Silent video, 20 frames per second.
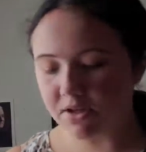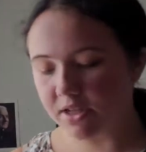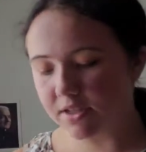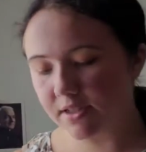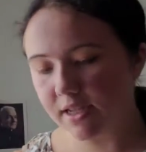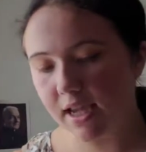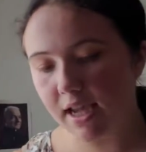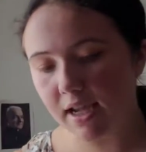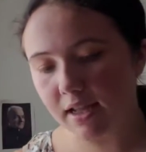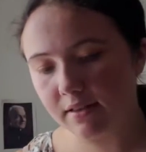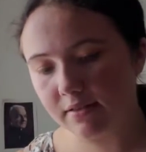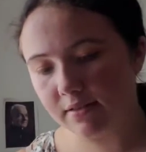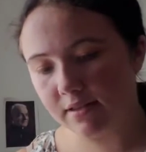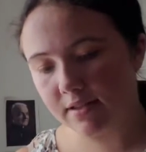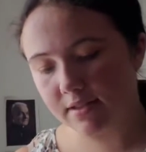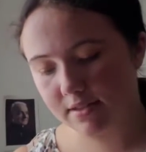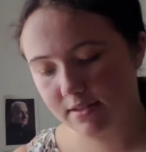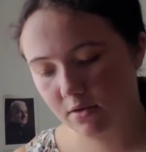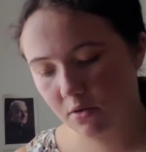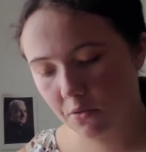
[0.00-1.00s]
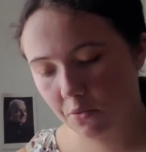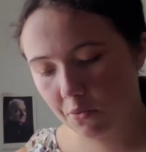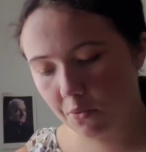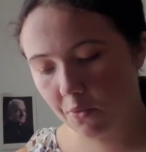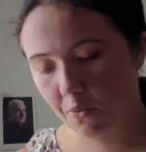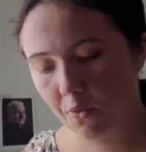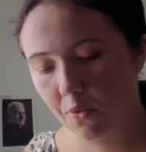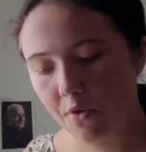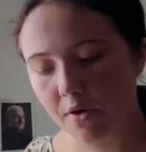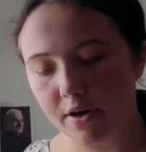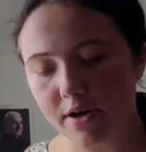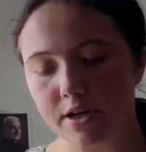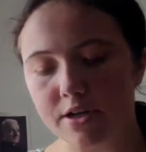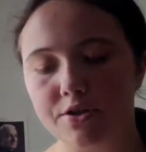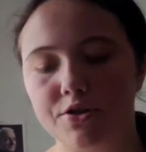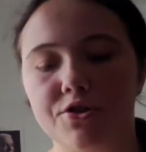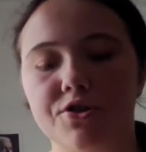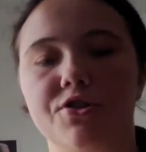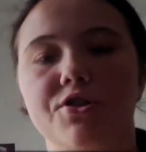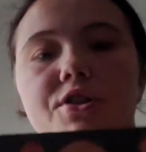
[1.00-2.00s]
to take this
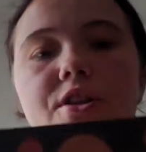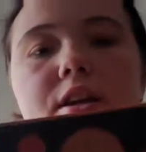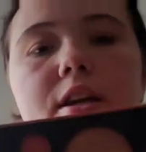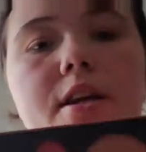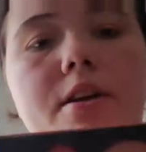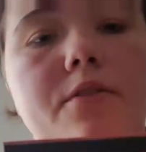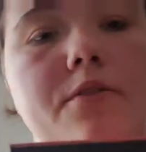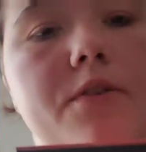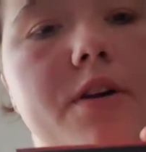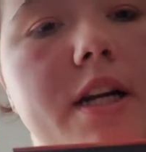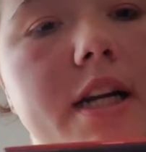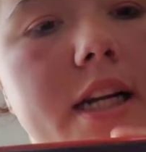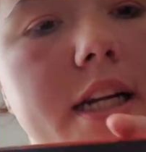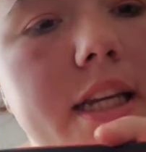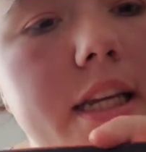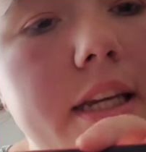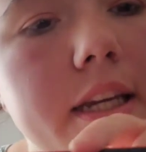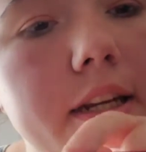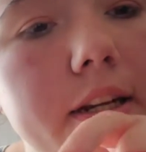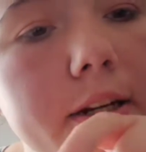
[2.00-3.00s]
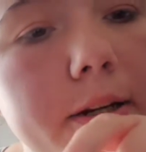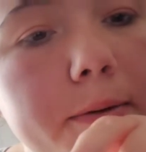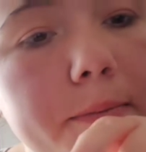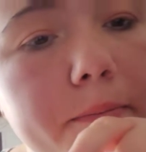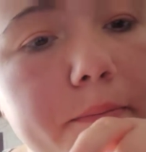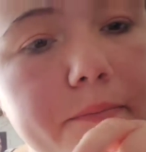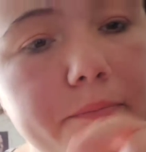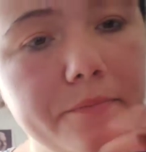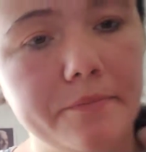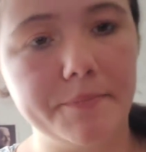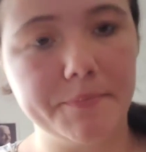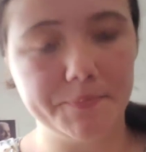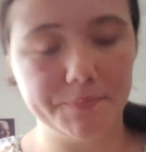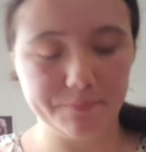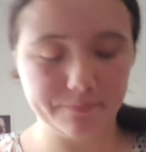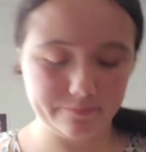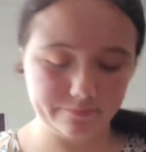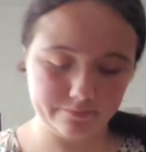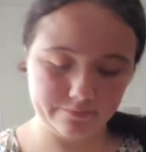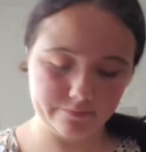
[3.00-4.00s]
orange shade right here.
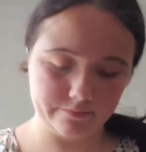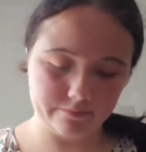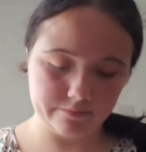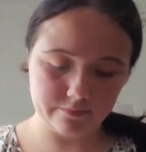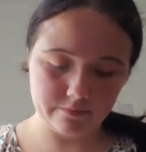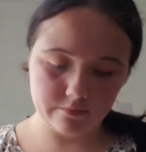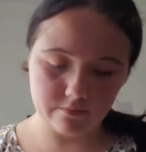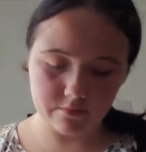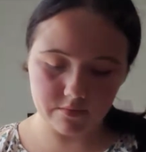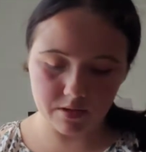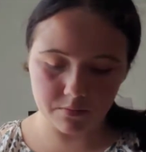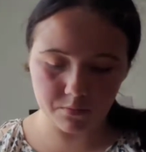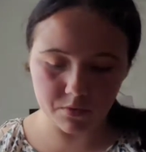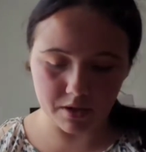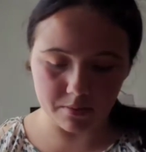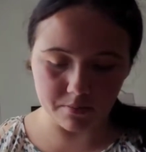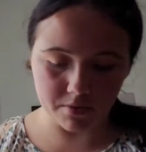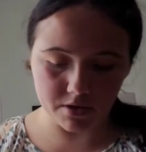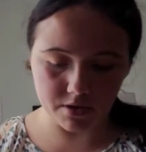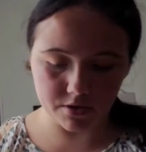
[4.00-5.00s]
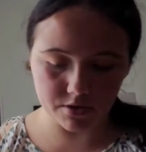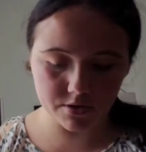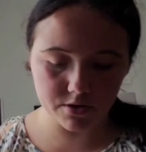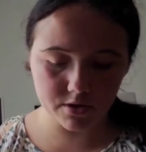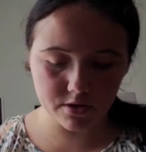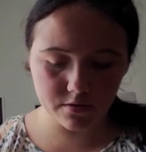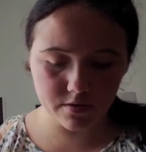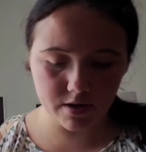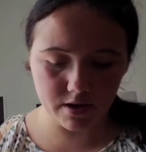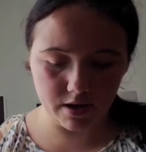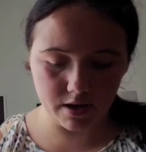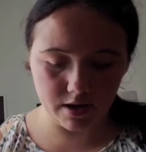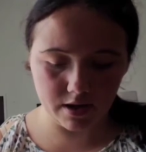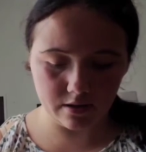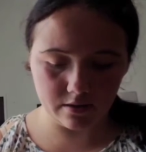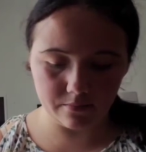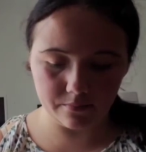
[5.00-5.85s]
And what I'm going to do with it,